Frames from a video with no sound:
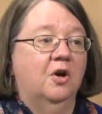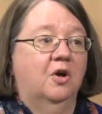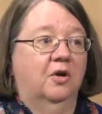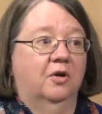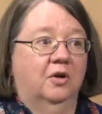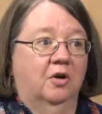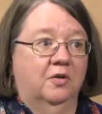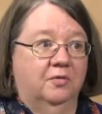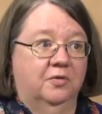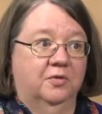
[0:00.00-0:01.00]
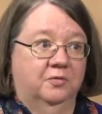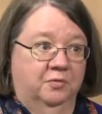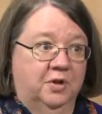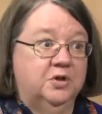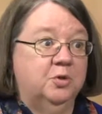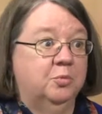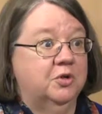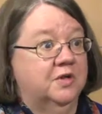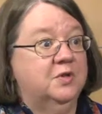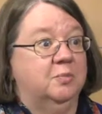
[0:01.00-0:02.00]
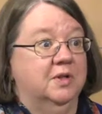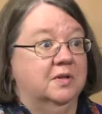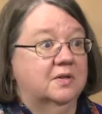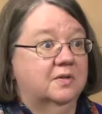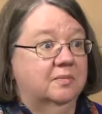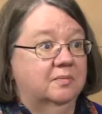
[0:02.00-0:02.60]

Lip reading: are offered free to participants.